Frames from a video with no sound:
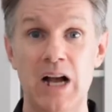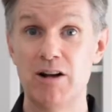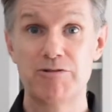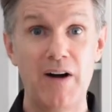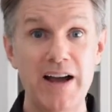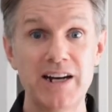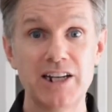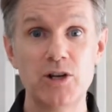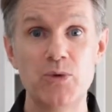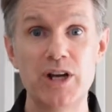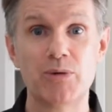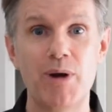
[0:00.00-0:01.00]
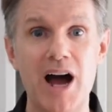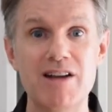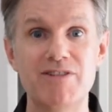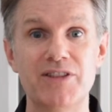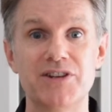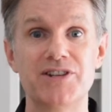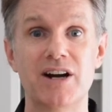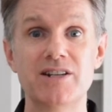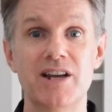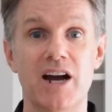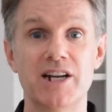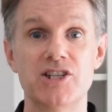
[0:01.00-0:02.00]
Finally, we arrive at the Tang
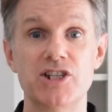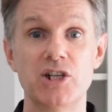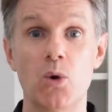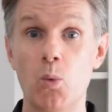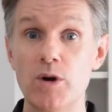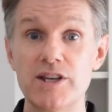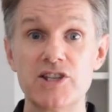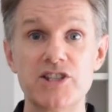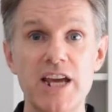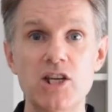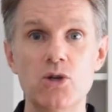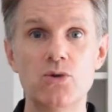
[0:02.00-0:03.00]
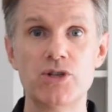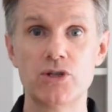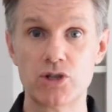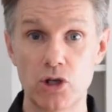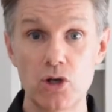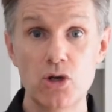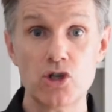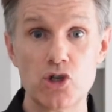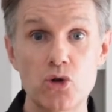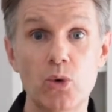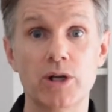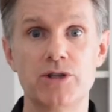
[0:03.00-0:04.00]
Dynasty, where the state uses
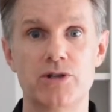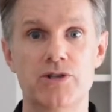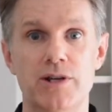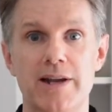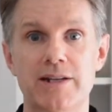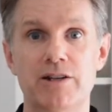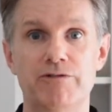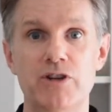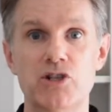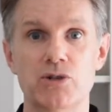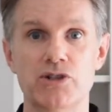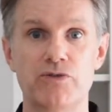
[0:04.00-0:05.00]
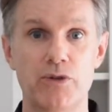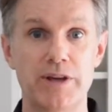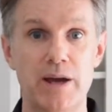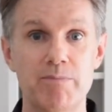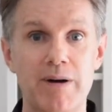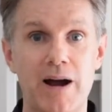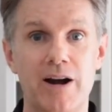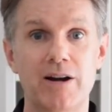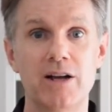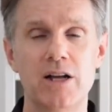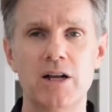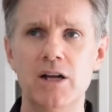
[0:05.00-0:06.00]
Keju to select officials for the empire.
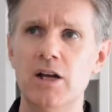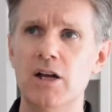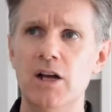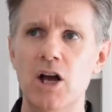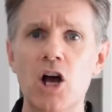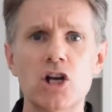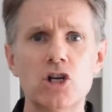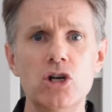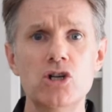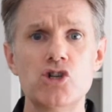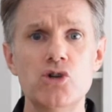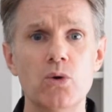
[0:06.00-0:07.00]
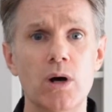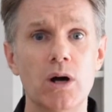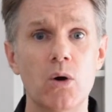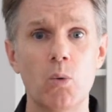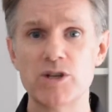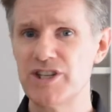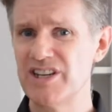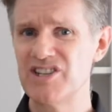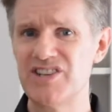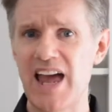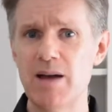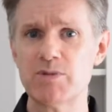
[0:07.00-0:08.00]
Keju was an
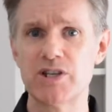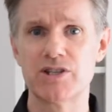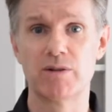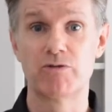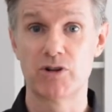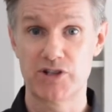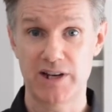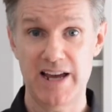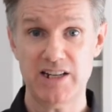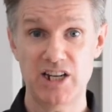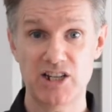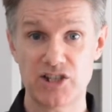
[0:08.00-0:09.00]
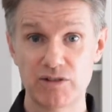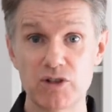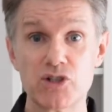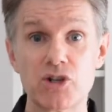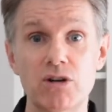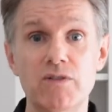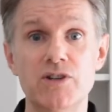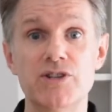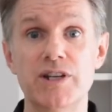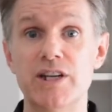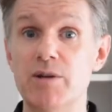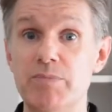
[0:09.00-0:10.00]
exam system for selecting civil
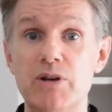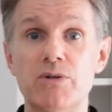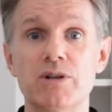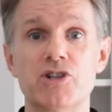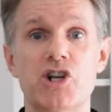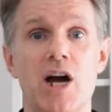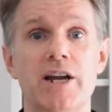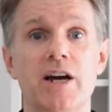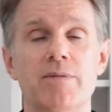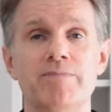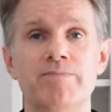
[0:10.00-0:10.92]
servants in imperial China.